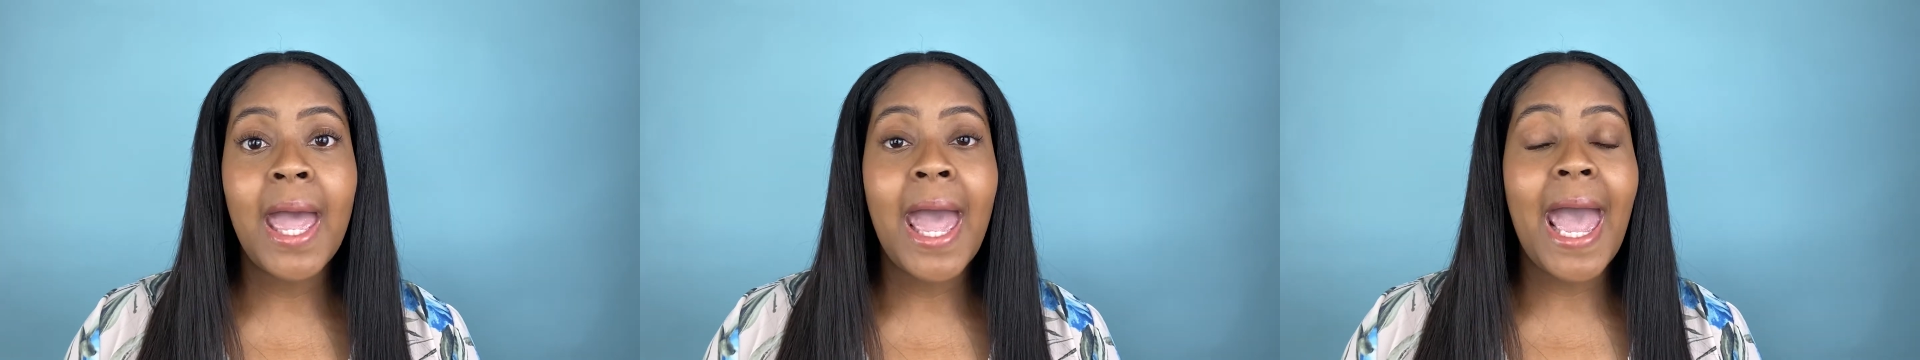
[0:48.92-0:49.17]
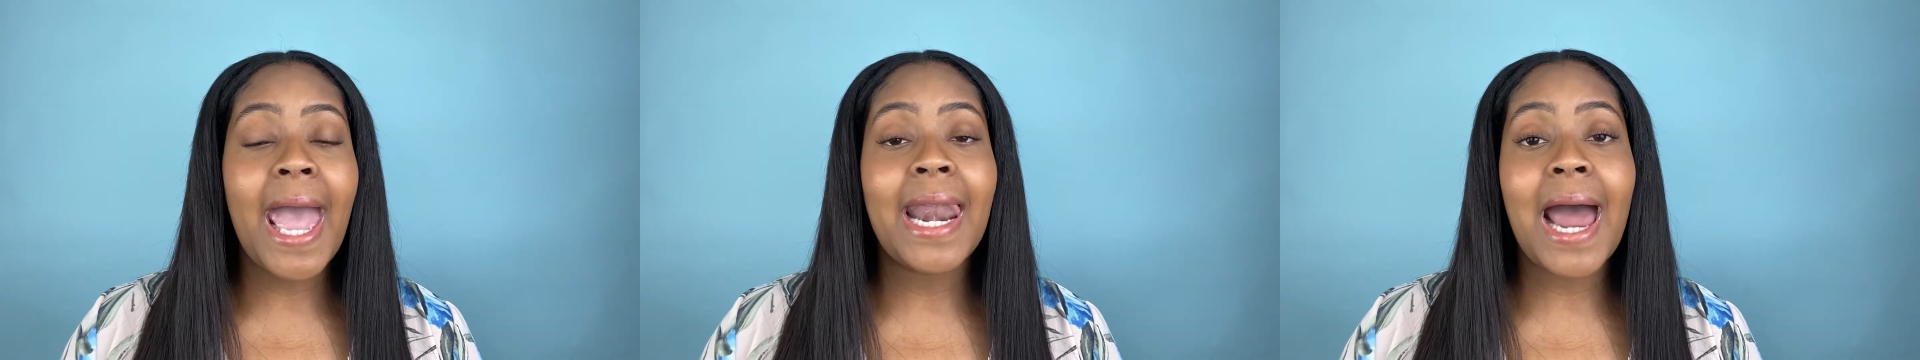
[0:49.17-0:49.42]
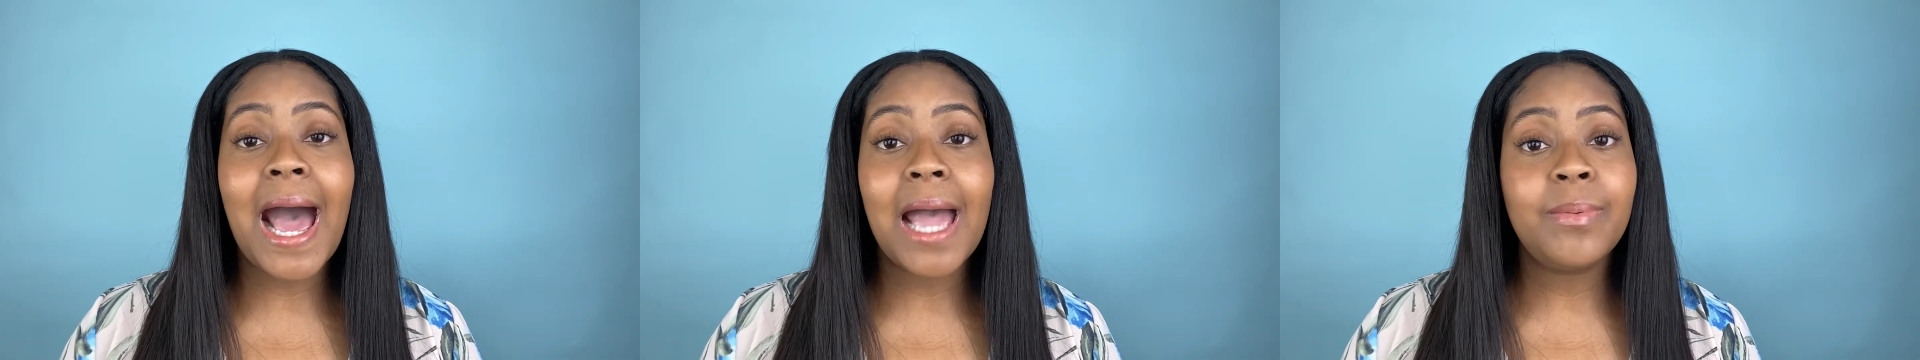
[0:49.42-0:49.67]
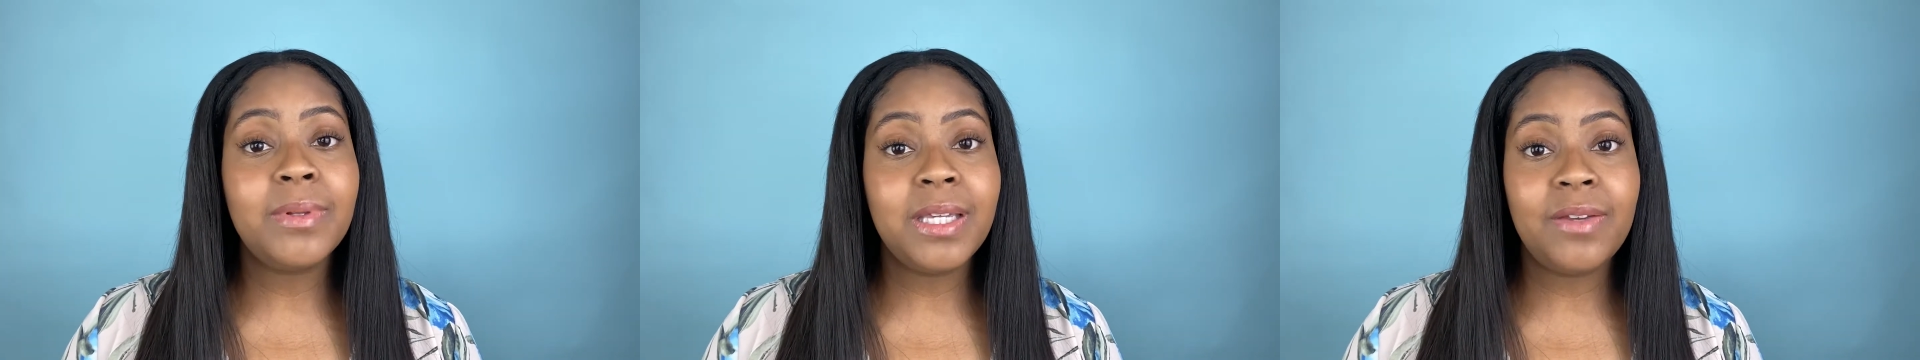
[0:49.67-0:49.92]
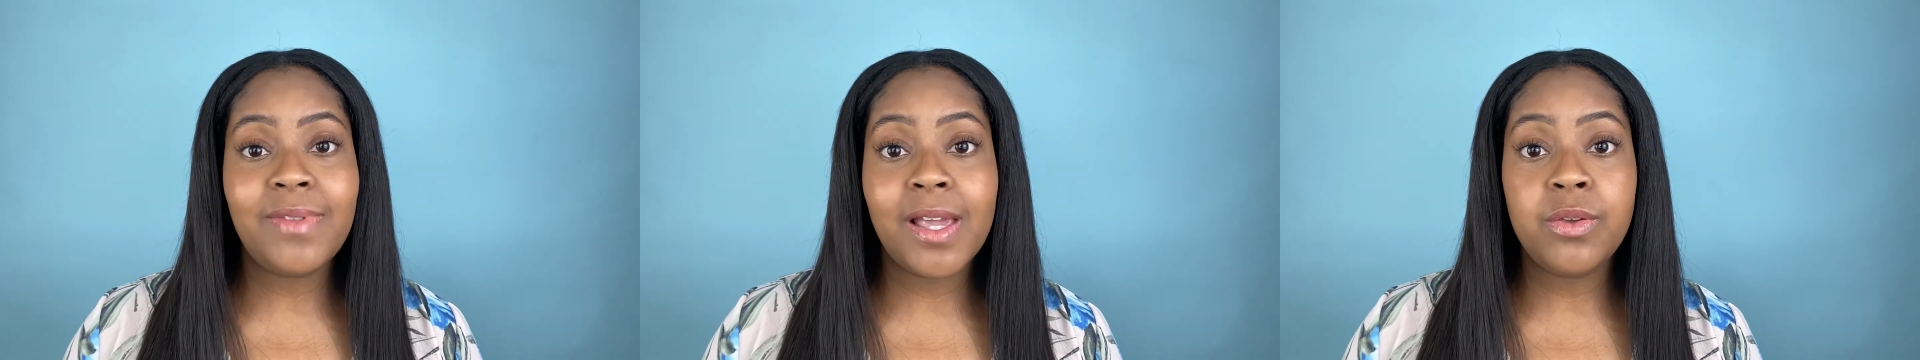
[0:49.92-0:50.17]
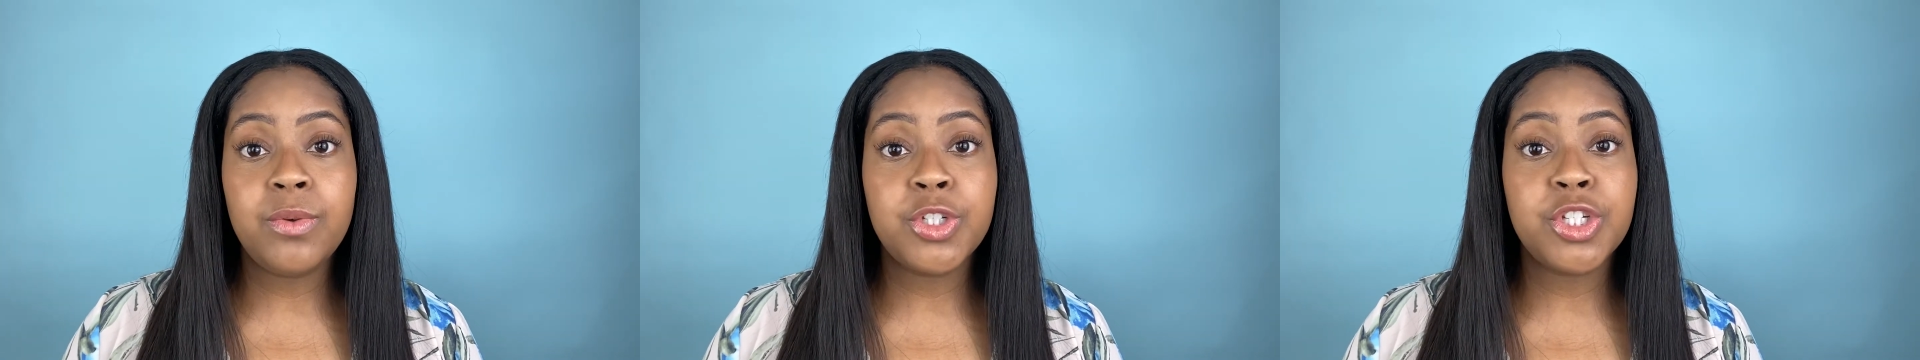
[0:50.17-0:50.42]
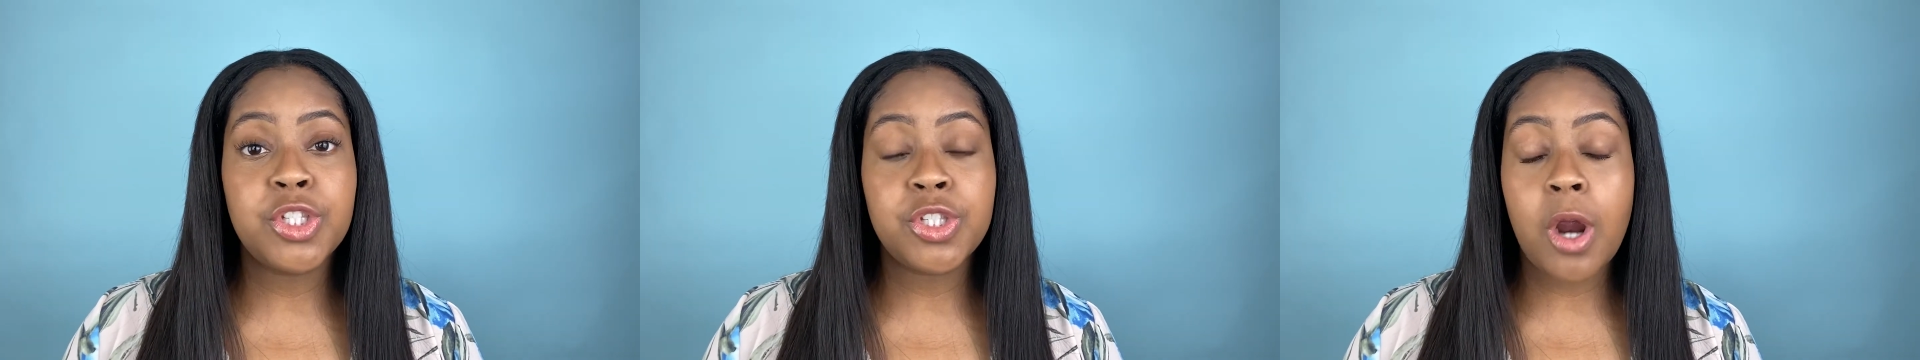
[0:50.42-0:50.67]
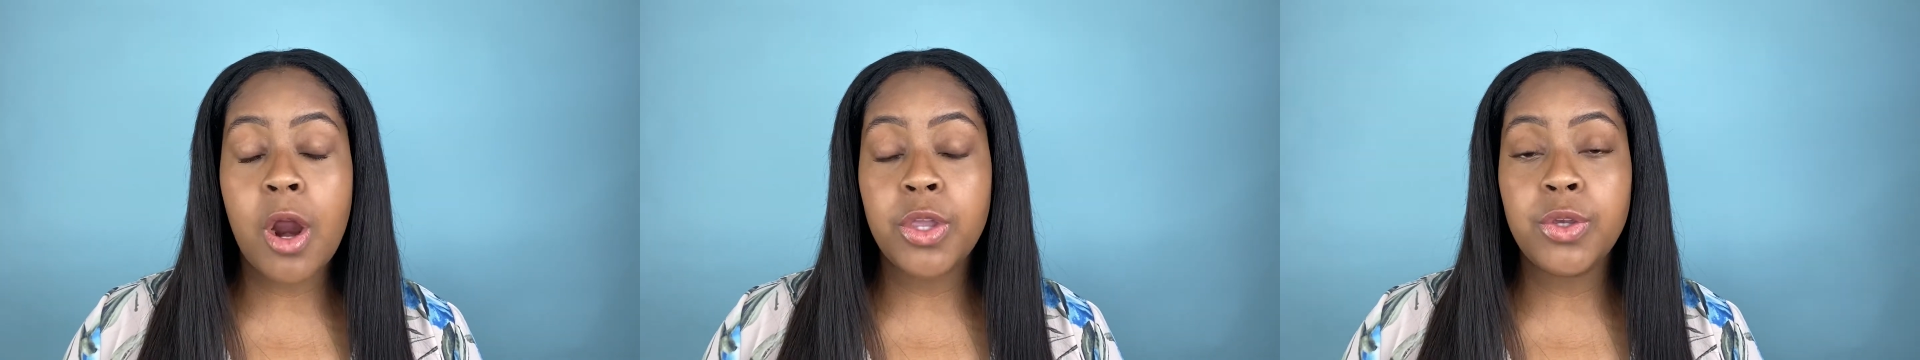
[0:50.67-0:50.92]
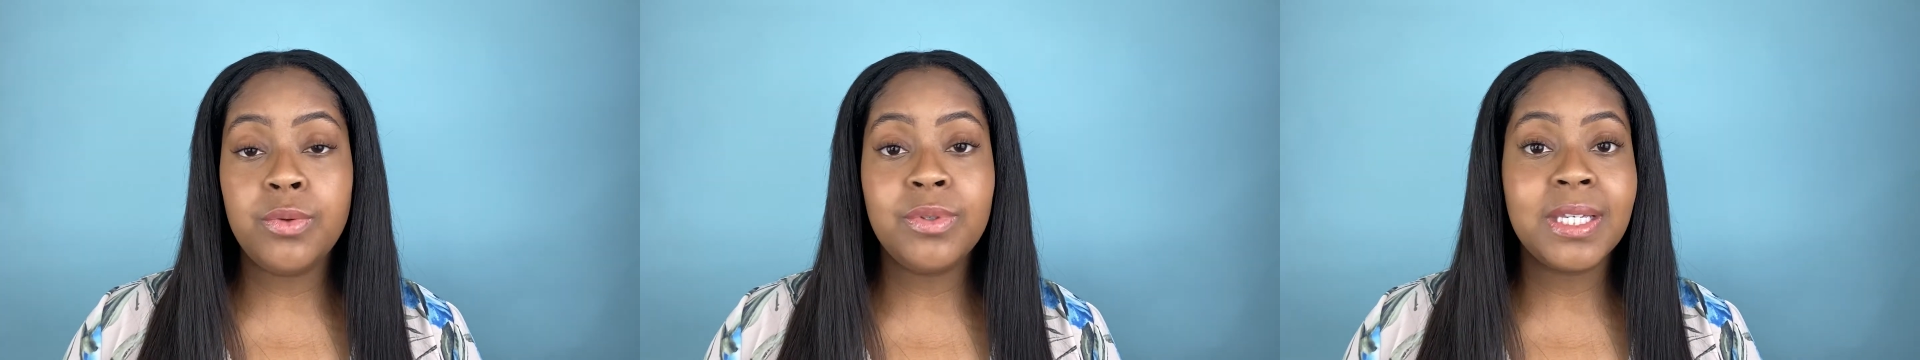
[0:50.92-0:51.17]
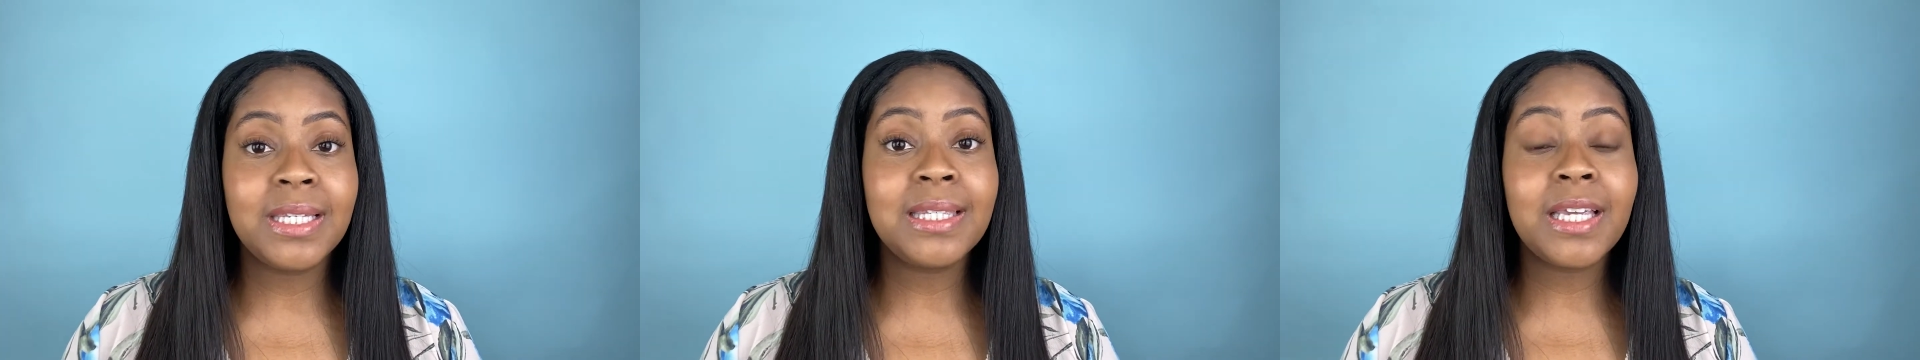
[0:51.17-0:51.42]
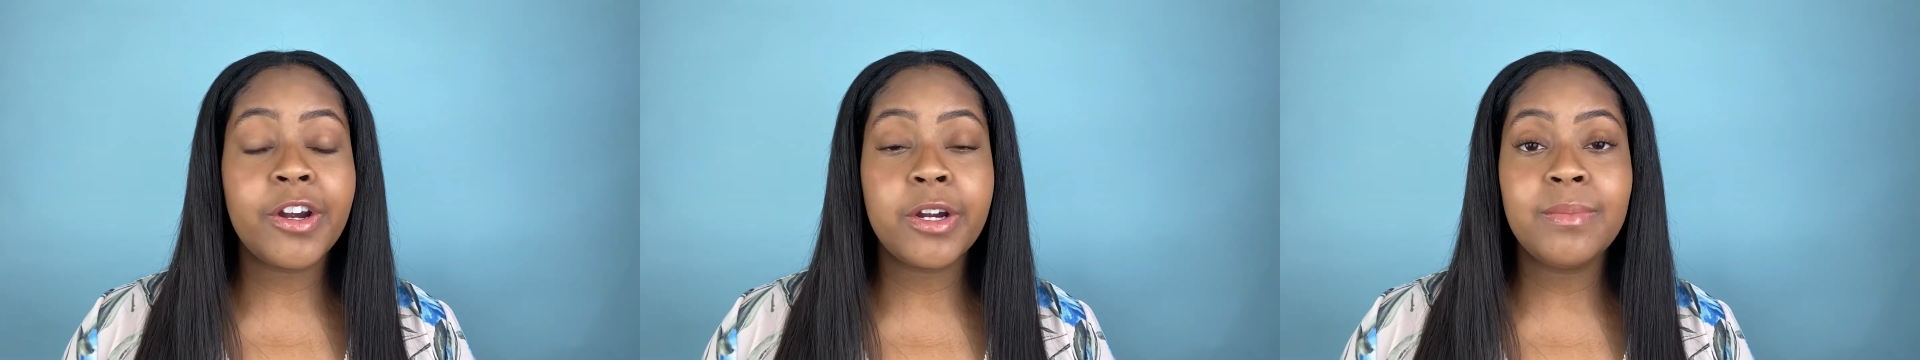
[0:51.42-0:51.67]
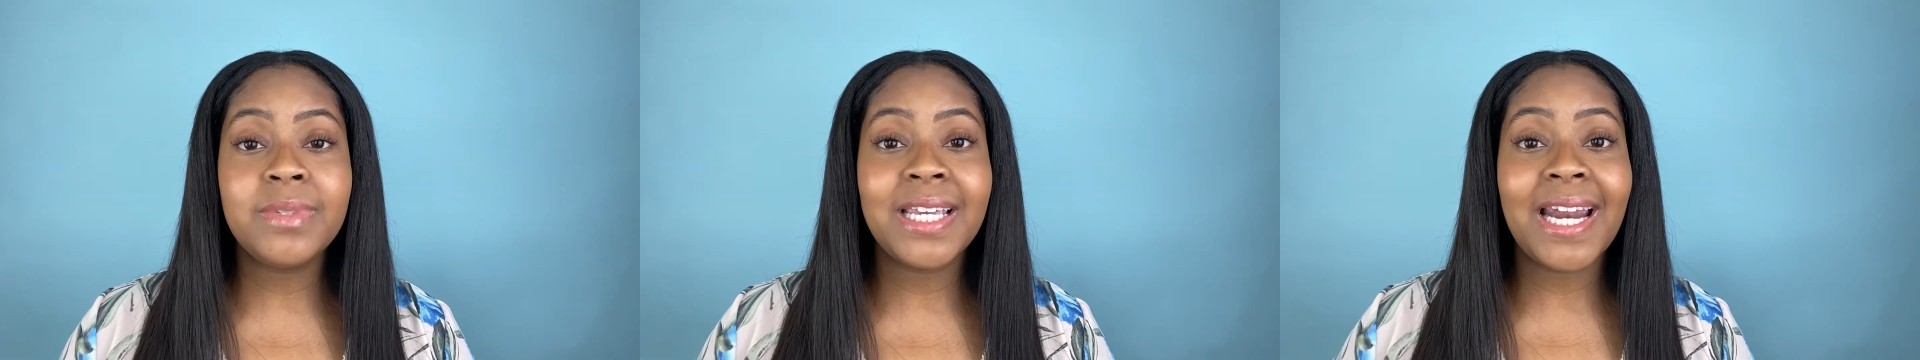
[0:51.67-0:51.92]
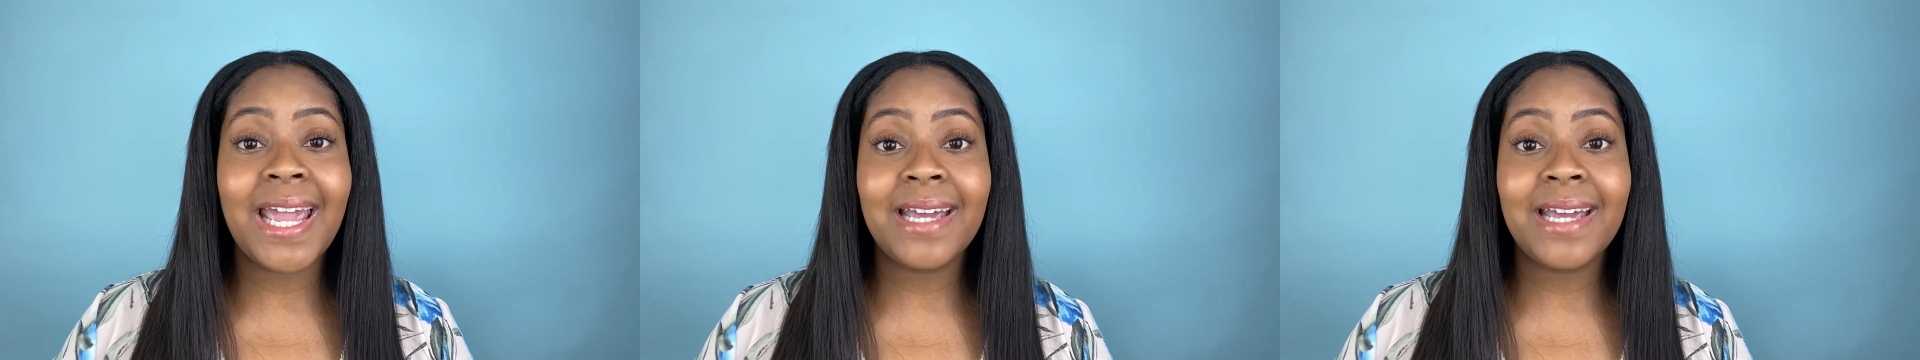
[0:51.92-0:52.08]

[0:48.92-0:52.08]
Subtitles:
and I believe that you should start using serums and